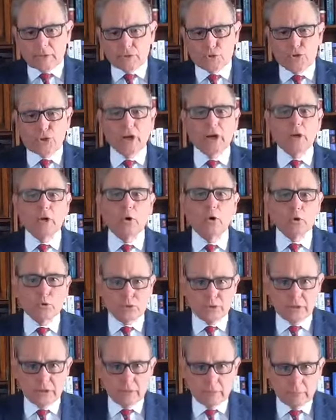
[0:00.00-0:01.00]
Chuck
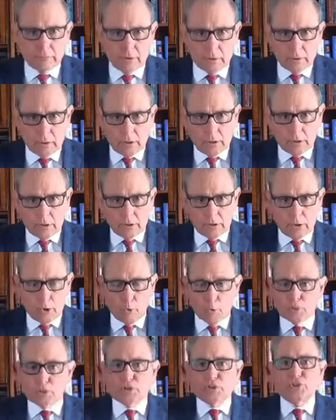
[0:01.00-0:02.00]
Colson,
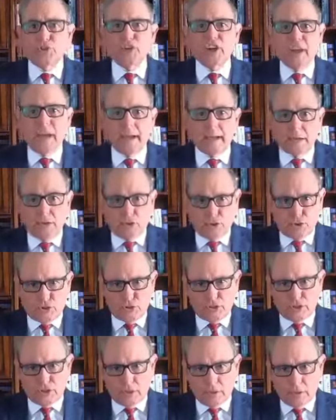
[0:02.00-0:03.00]
who was
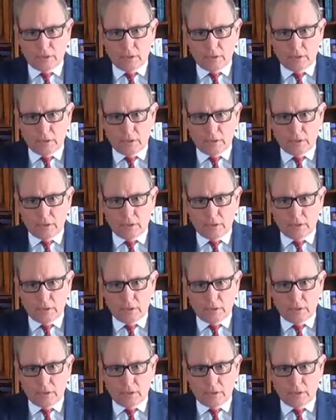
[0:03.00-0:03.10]
changed,